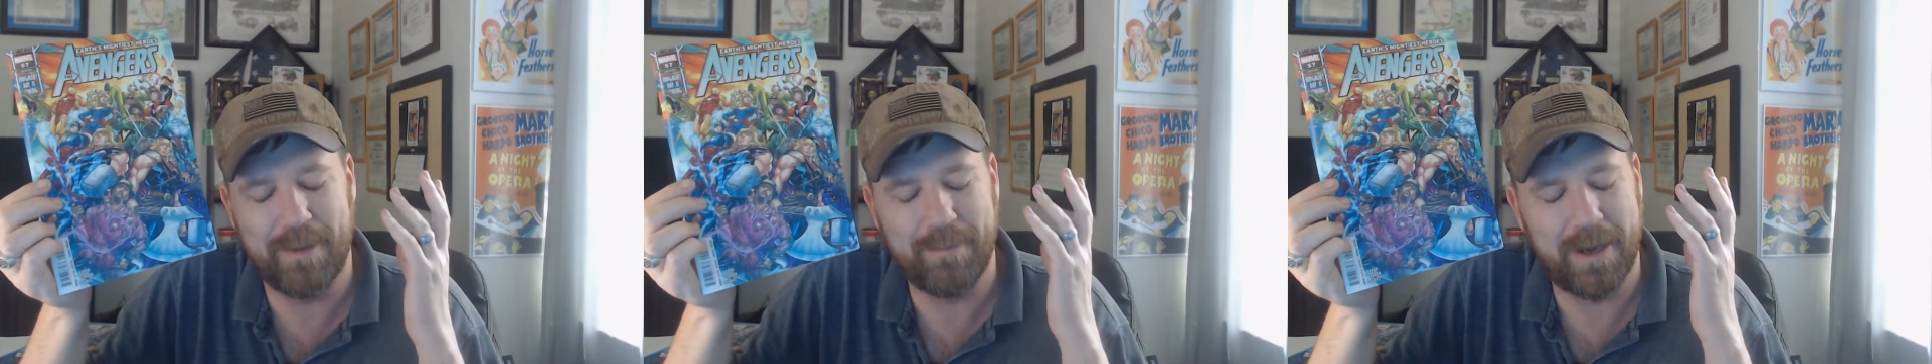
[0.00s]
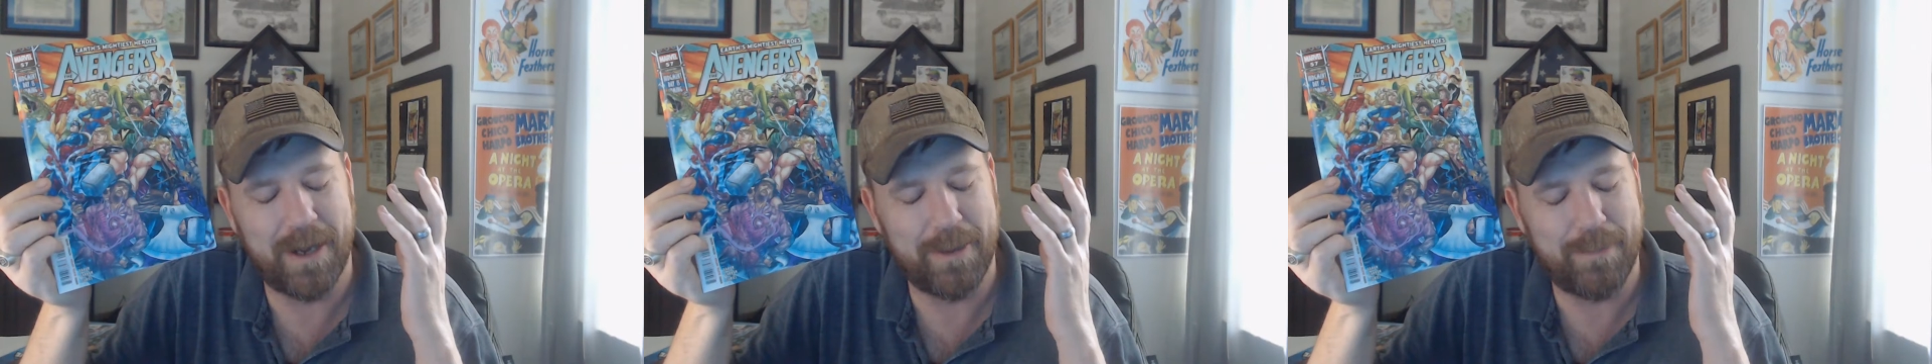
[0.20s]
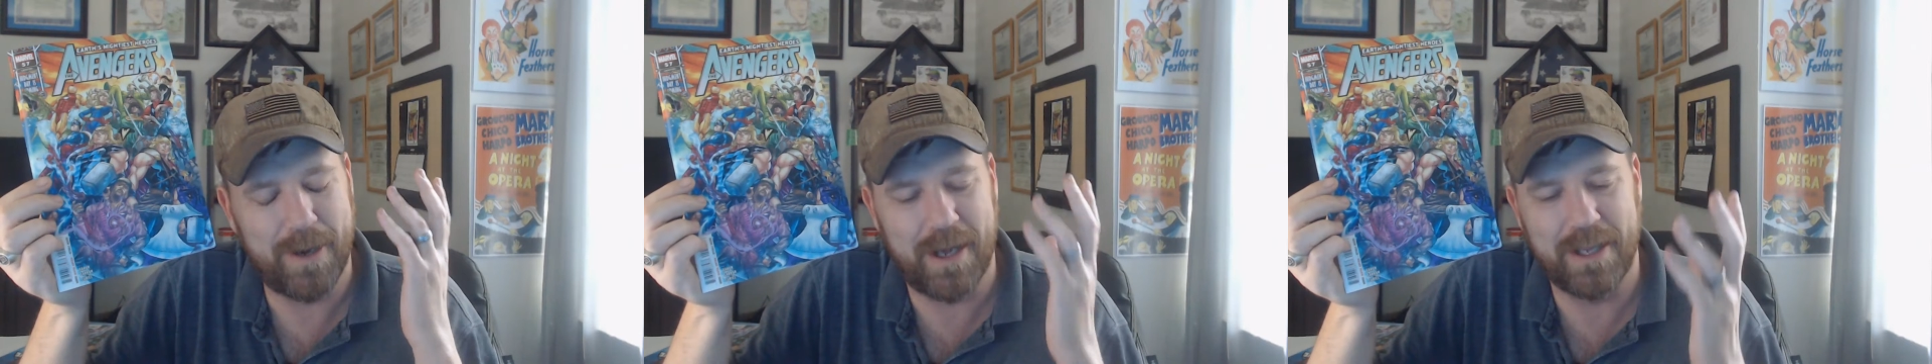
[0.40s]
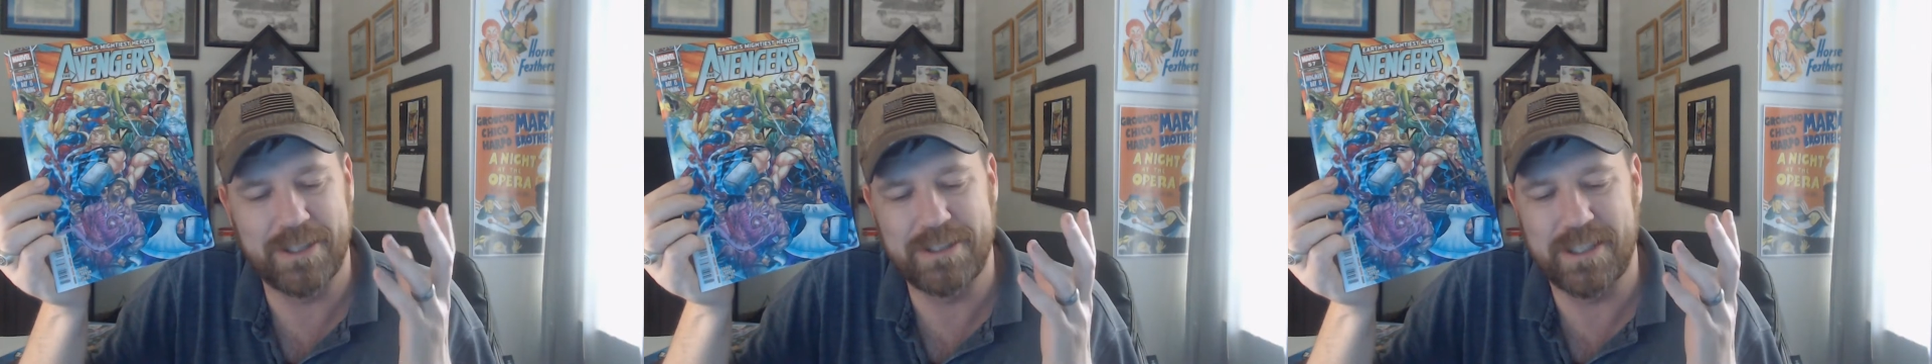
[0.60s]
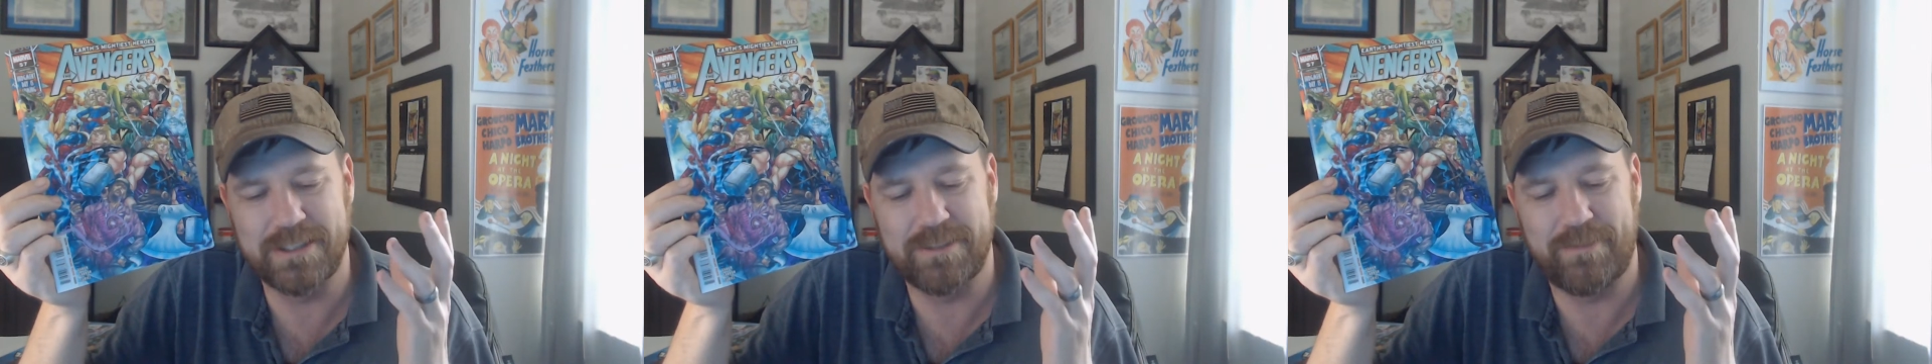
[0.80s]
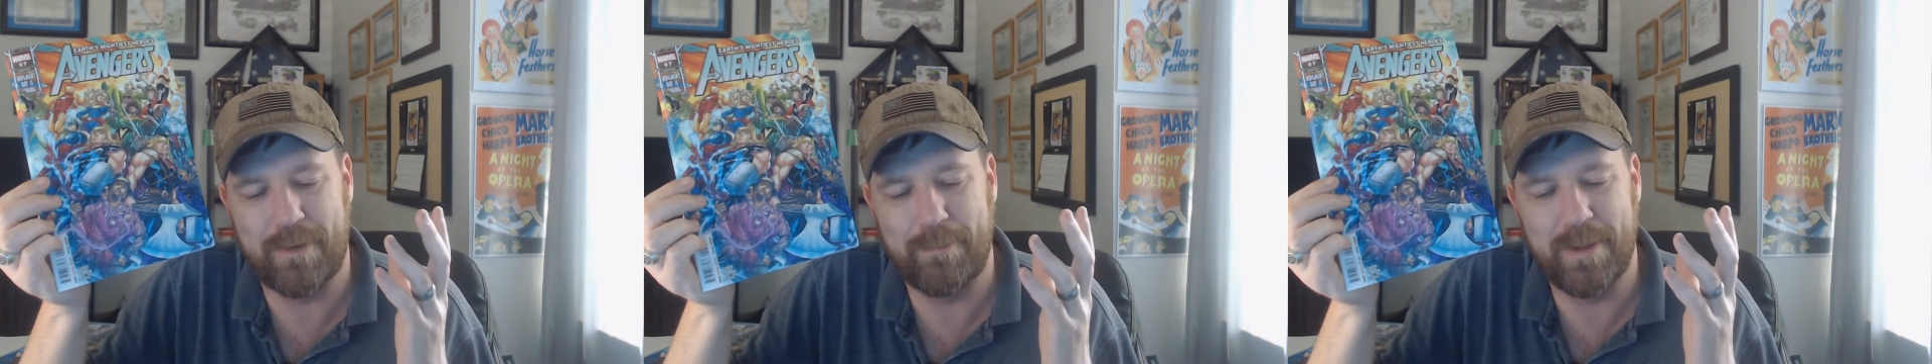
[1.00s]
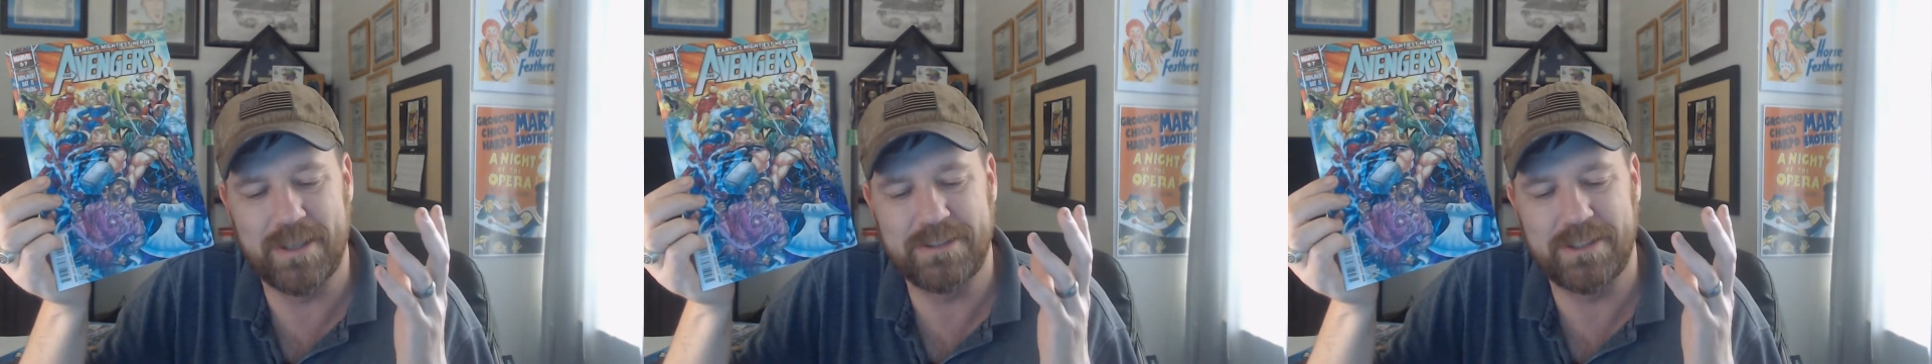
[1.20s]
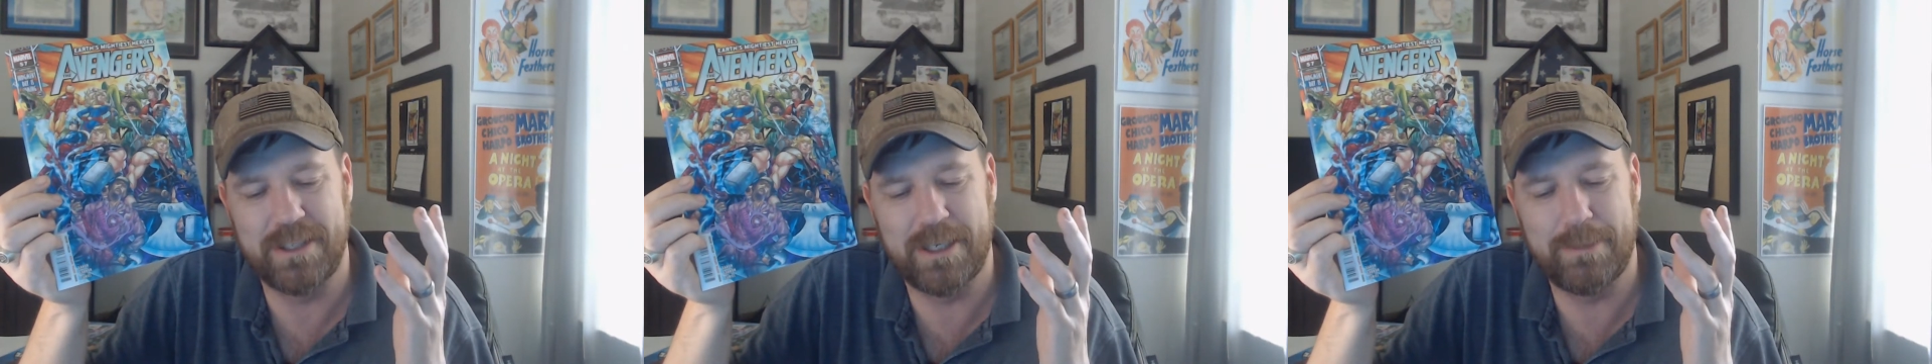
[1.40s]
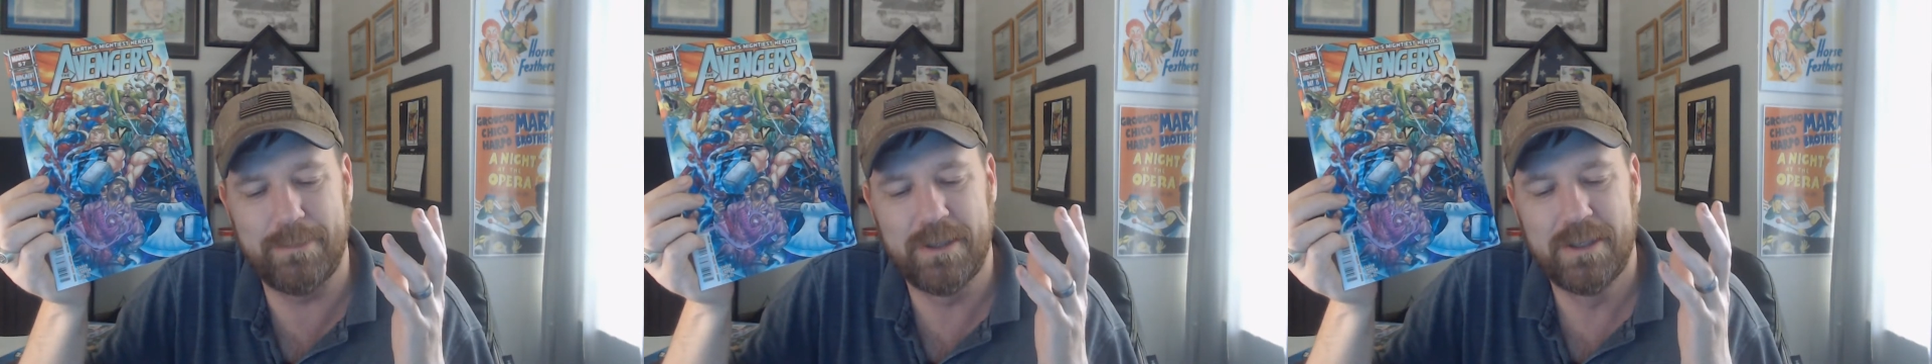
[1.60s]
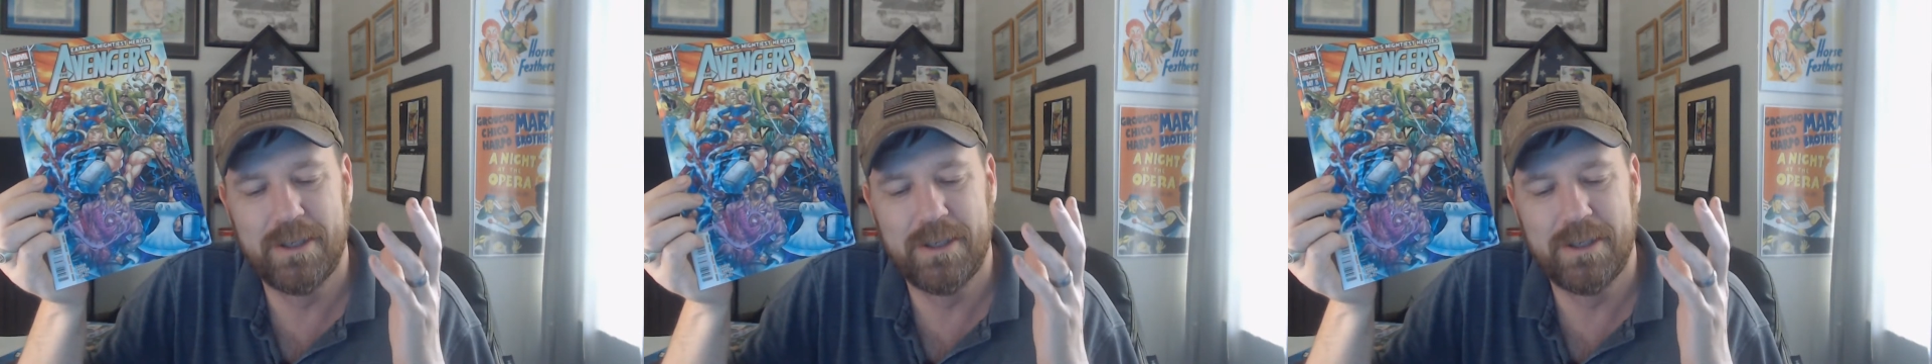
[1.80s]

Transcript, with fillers: I, I apologize if I mess it up.